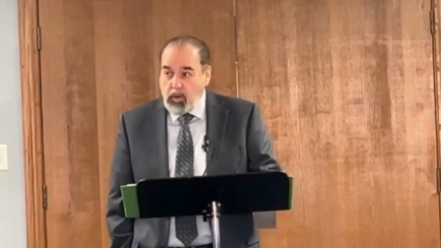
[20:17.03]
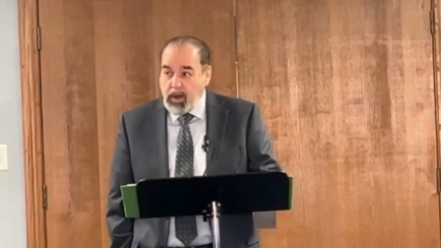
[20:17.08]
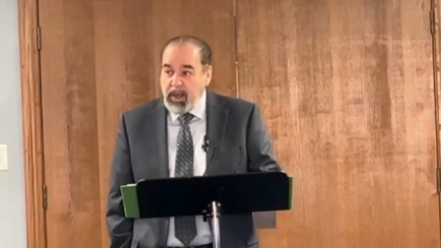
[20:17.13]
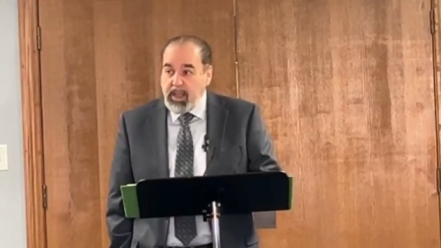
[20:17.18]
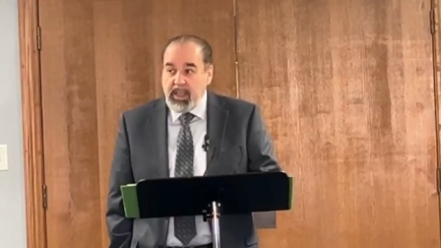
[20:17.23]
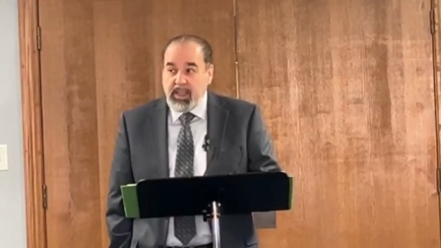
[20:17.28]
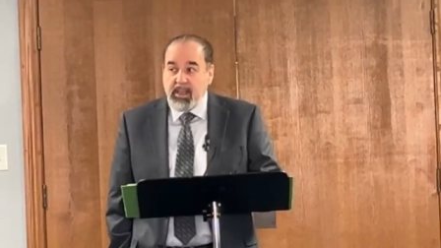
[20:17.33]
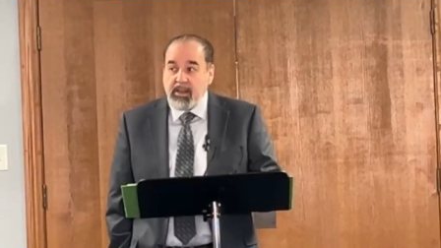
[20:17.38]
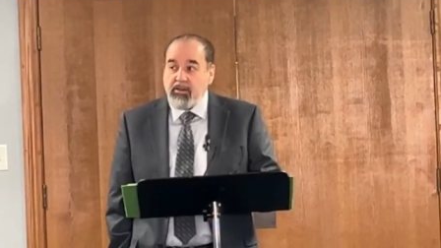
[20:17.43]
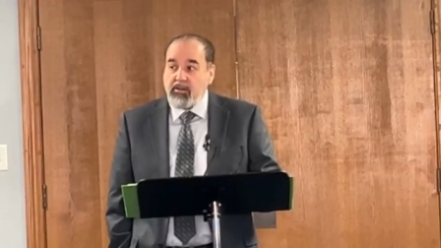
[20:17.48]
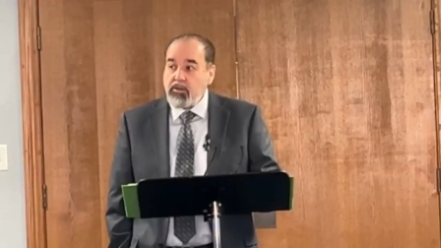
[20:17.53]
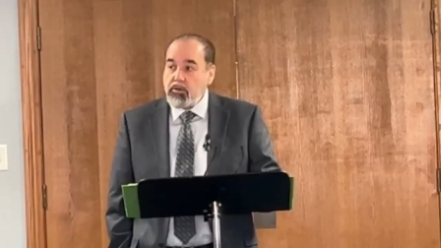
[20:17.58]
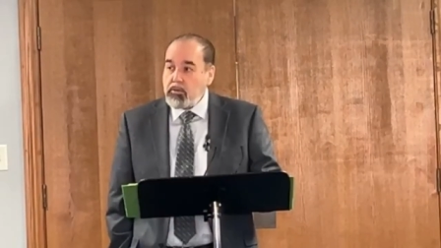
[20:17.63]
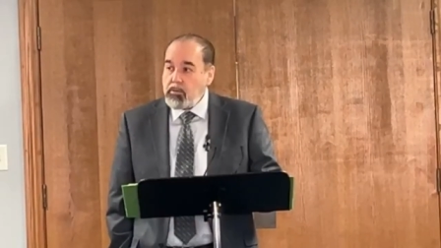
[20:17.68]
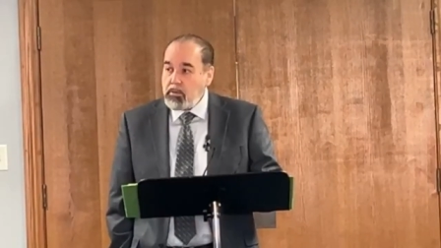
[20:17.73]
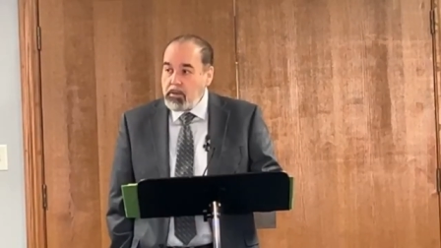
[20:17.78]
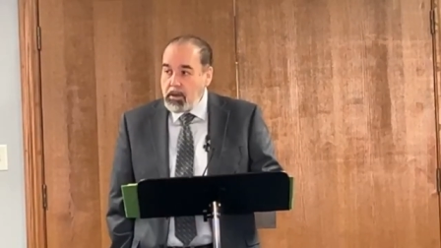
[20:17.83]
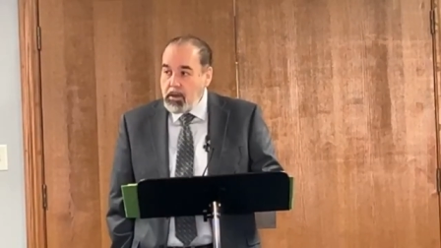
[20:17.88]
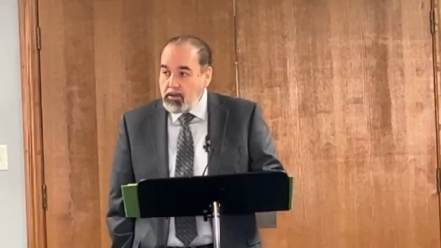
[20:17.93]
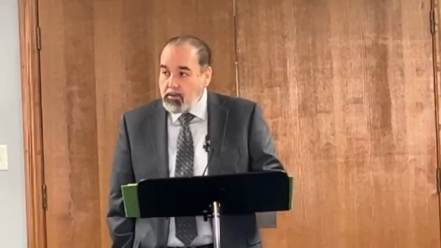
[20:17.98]
20
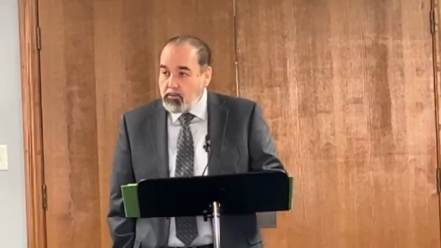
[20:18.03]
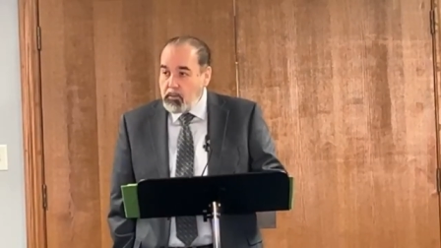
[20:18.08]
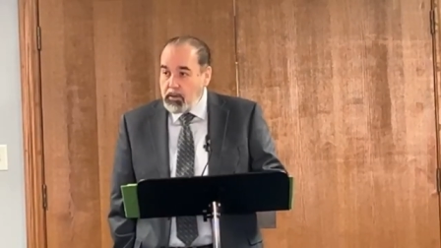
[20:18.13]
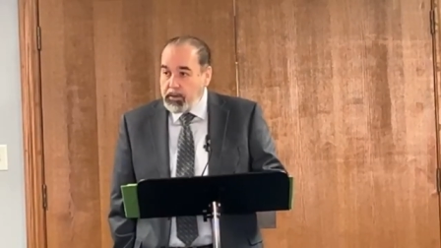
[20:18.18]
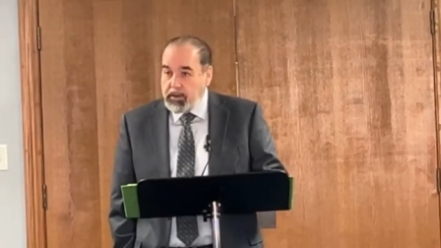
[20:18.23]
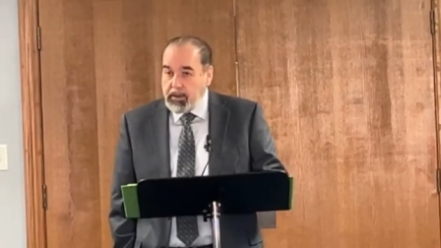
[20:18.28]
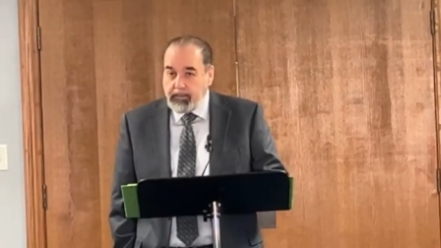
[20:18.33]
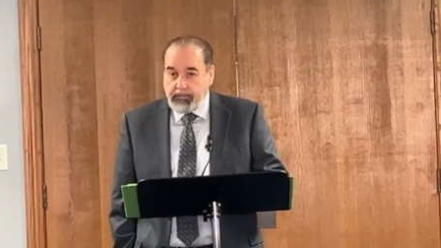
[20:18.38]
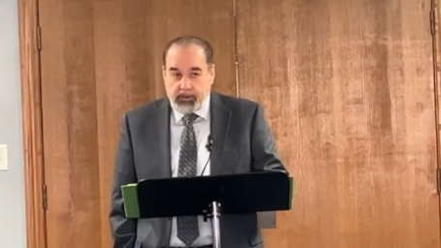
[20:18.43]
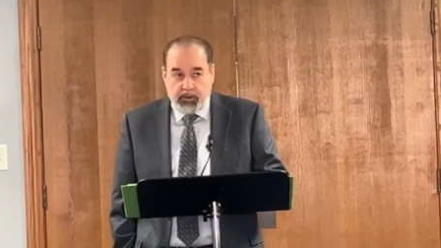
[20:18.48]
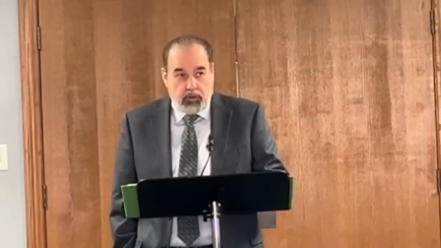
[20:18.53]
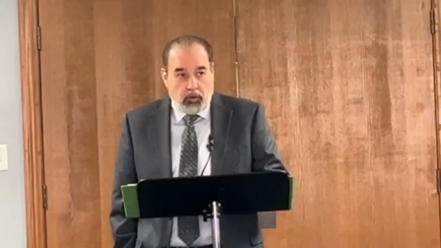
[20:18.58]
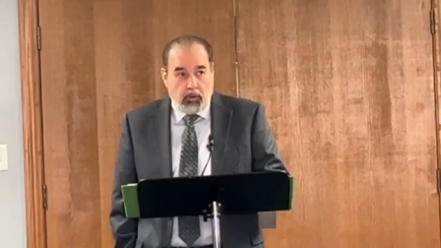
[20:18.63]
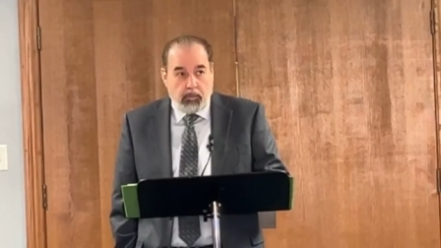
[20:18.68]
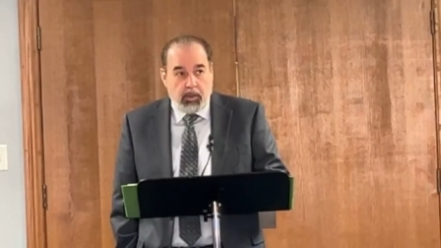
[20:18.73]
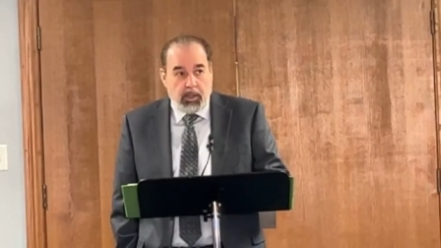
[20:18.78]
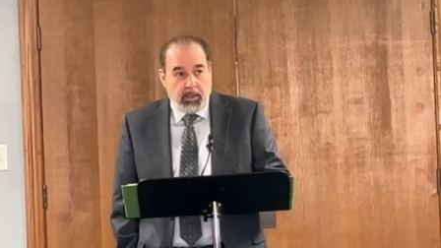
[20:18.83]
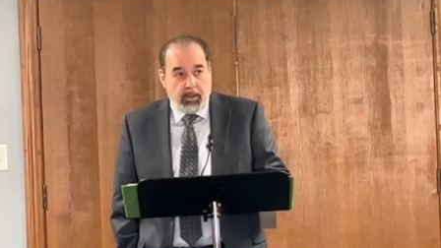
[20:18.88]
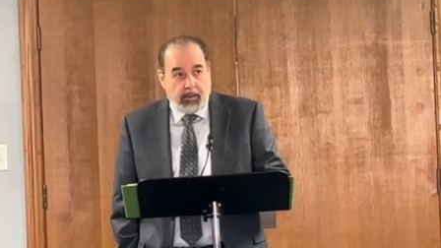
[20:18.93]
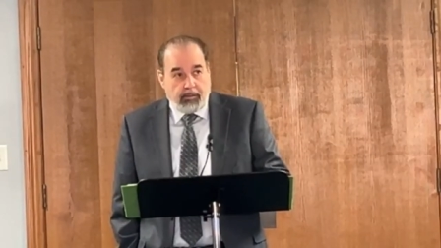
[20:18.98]
years worth of
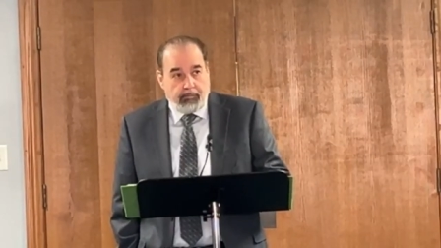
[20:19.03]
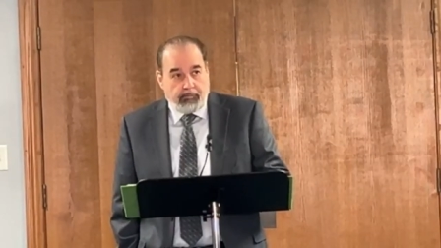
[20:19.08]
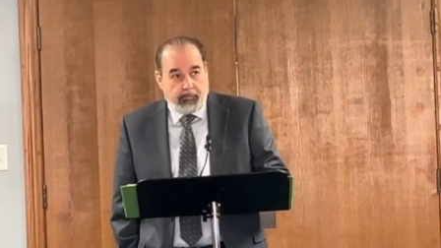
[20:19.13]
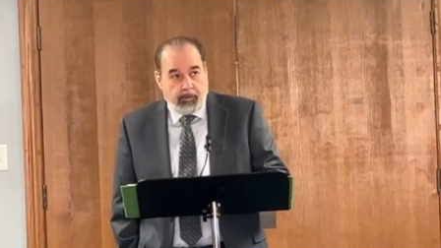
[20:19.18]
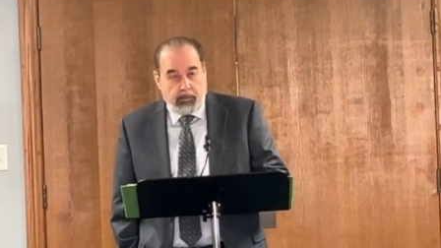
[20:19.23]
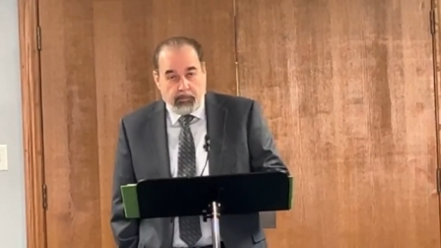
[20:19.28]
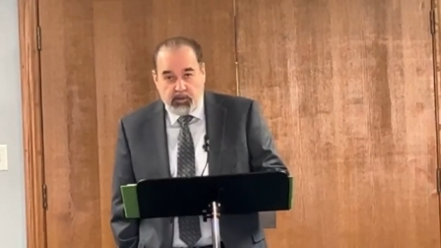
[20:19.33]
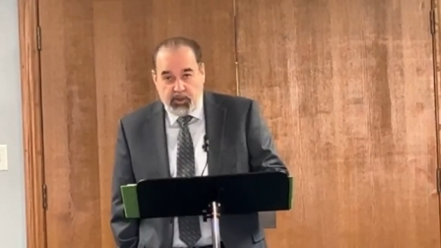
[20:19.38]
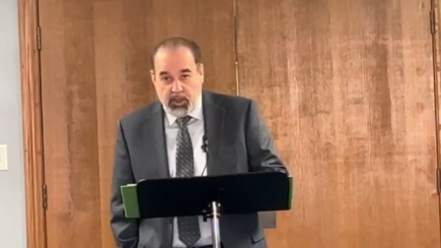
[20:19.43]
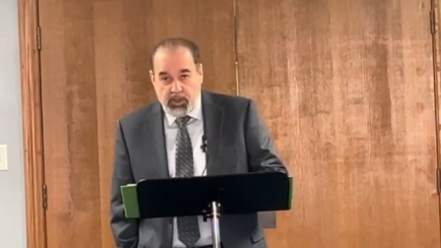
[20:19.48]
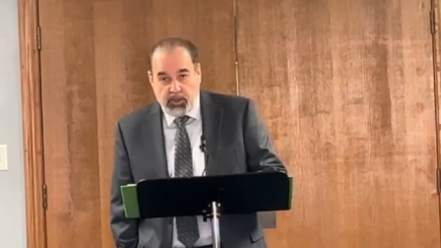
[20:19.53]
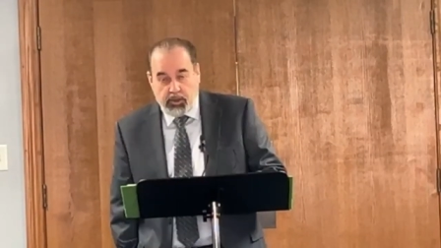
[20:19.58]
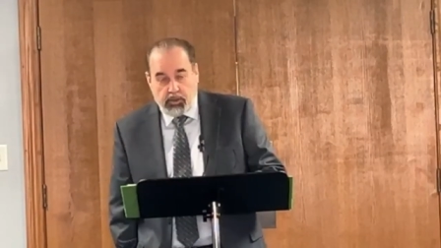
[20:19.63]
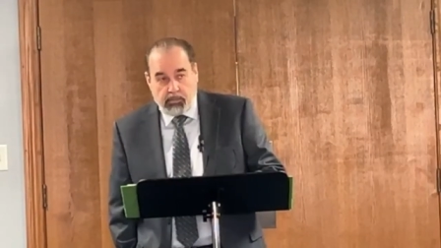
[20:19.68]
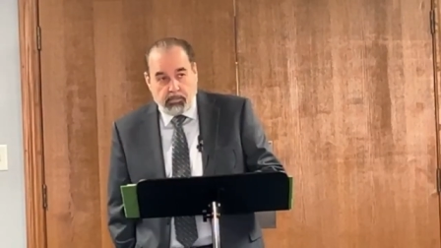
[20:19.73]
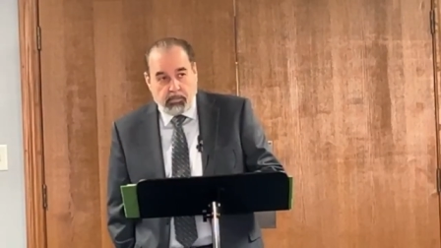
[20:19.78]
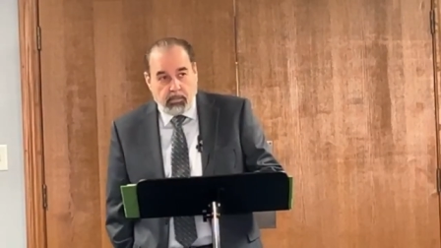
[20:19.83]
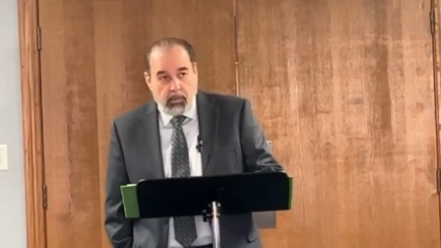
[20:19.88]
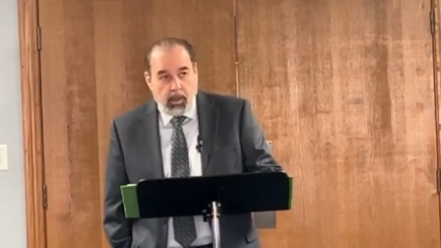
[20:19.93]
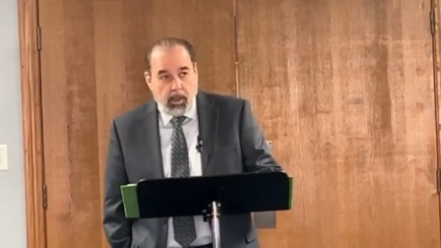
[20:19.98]
sermons up from just